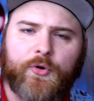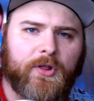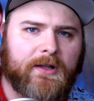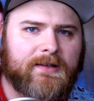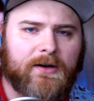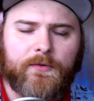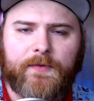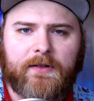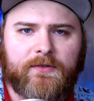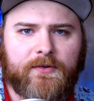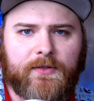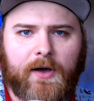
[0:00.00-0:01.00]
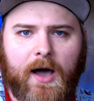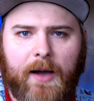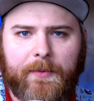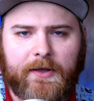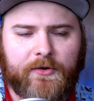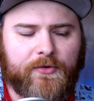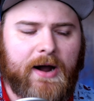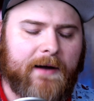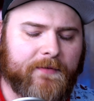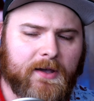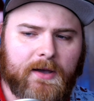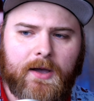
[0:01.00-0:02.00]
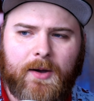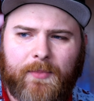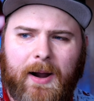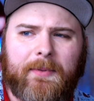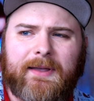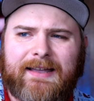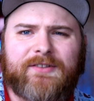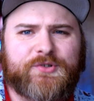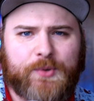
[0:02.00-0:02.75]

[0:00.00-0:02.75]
really dove into the hobby and craft probably in